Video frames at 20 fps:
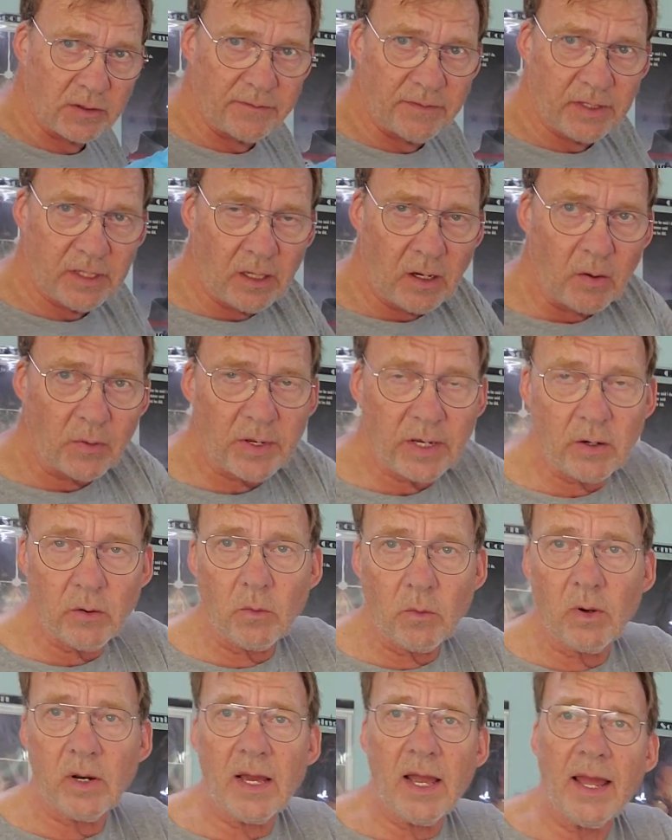the video here,
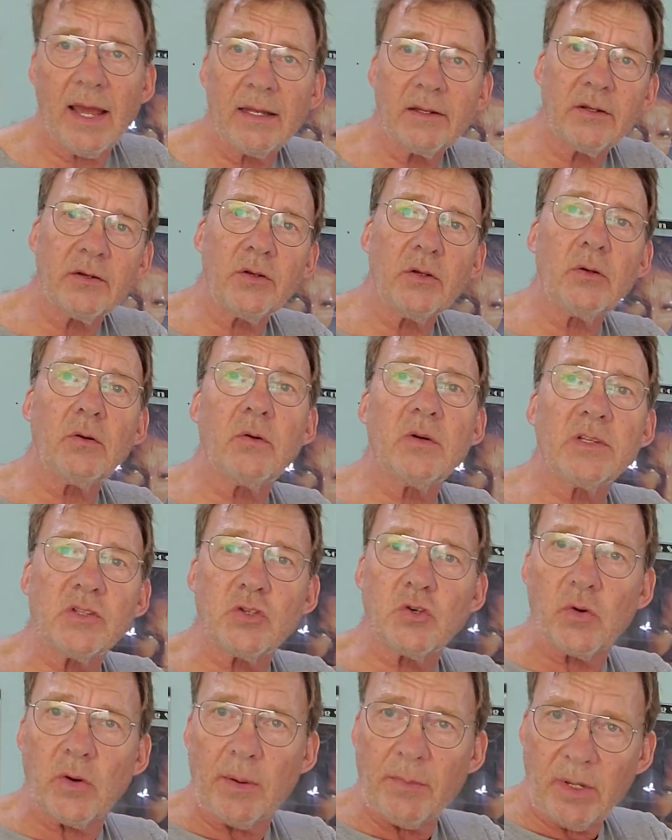what I had to do is
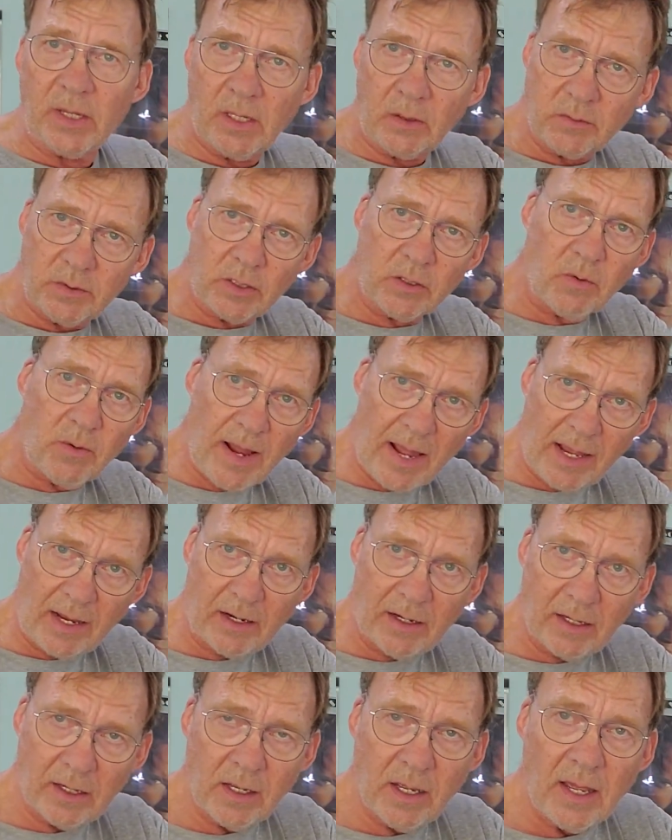Dremel out the crack.
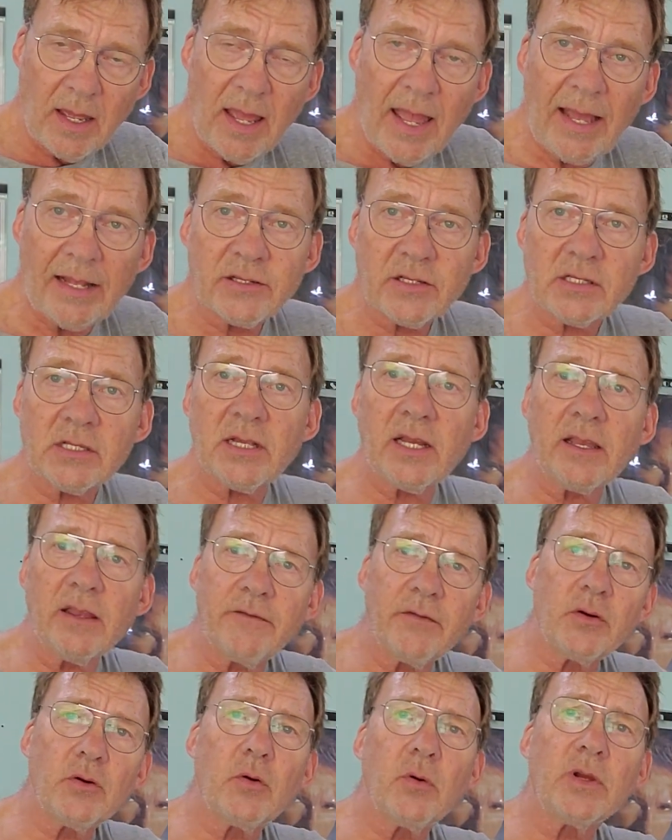And just like
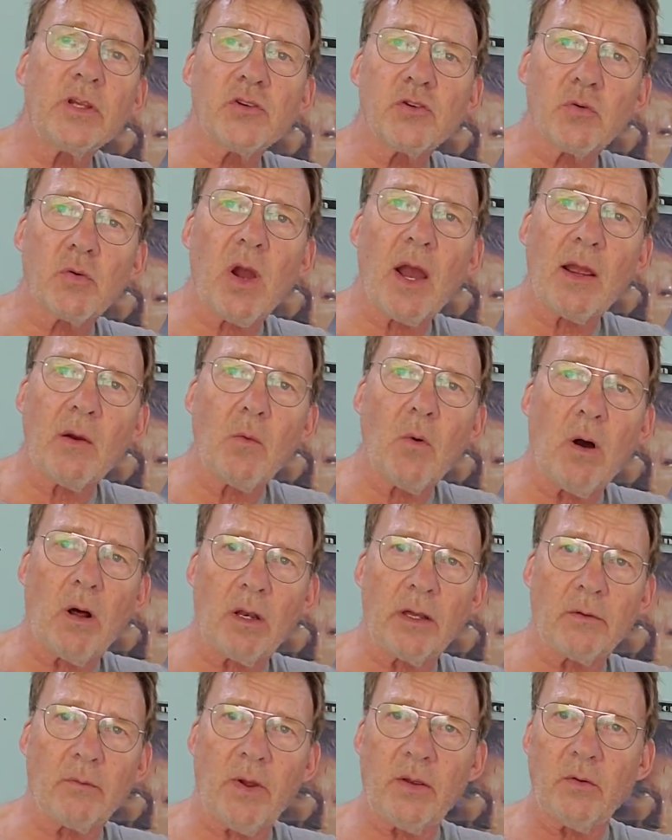if you're doing
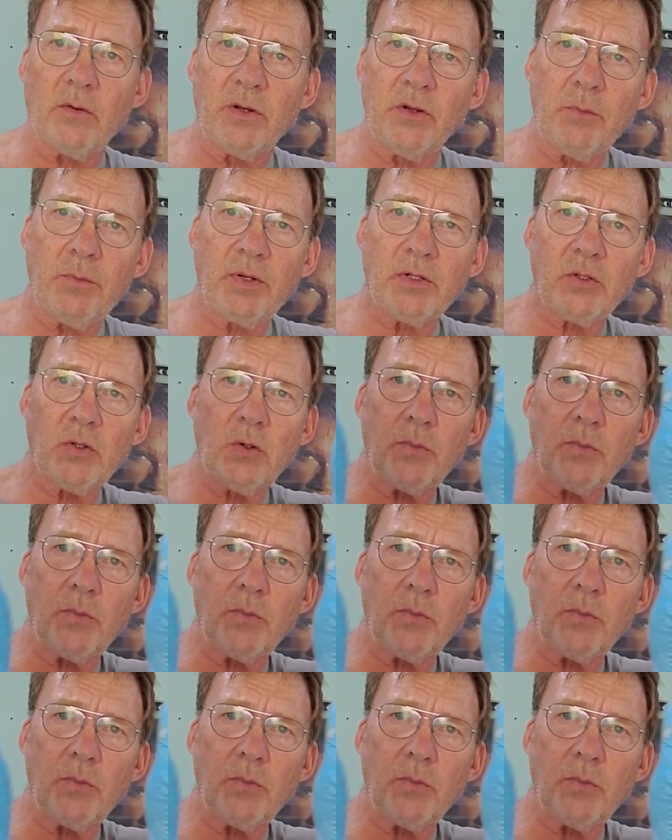drywalling, right? When you put